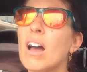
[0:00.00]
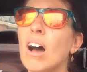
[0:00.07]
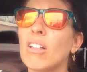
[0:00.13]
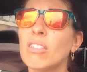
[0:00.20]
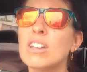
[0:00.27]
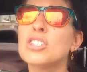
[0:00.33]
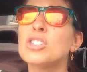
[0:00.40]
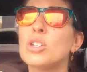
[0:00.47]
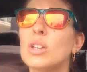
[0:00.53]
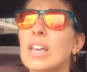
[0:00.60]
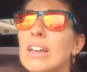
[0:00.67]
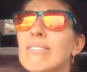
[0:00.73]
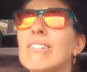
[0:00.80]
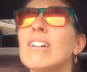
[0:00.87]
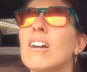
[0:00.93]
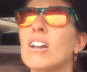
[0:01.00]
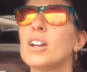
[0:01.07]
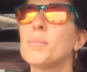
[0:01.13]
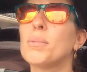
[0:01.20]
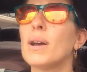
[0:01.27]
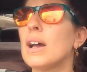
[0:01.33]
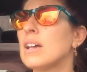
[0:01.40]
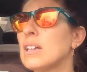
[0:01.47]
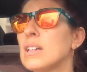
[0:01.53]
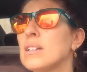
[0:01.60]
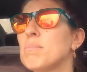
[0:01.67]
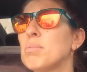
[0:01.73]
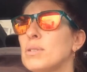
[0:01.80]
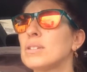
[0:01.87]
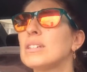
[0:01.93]
Unless you gave it
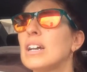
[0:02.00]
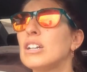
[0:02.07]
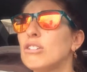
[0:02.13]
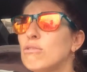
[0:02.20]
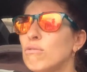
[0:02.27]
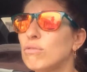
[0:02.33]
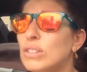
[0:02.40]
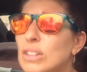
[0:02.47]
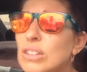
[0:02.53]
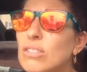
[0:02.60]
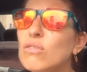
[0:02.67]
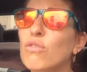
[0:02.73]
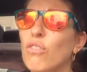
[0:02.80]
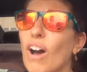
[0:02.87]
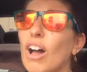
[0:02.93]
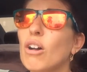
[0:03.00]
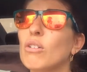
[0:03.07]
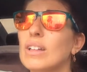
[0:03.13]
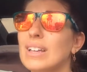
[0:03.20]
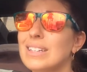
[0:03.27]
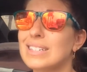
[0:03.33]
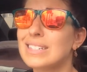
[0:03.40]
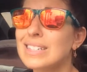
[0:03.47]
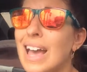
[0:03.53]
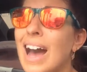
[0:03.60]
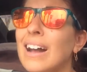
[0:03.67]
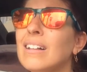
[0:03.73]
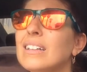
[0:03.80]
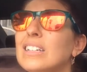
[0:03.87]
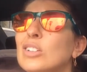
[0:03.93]
100%, follow
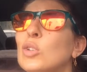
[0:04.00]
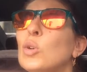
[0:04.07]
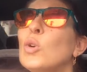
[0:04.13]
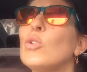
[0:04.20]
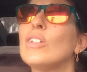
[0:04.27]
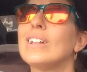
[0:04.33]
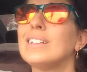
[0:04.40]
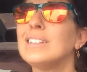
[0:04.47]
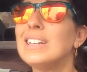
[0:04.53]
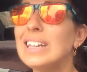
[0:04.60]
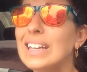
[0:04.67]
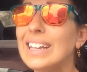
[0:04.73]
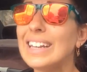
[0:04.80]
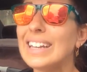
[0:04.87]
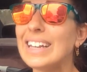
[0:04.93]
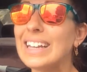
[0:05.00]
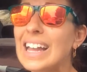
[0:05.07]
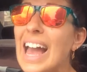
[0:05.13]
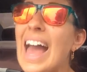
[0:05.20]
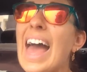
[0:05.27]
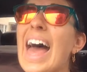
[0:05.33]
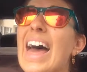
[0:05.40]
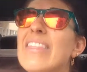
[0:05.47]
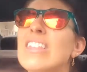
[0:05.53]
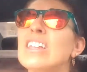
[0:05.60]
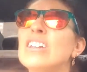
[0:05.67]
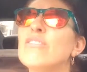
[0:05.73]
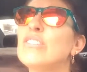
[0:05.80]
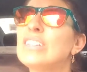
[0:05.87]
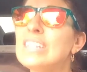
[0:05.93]
exactly to the T, and
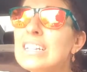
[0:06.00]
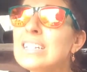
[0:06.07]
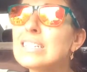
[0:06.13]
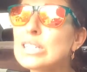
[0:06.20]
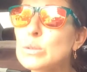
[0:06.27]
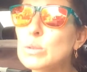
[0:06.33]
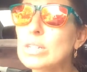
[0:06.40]
then if you didn't see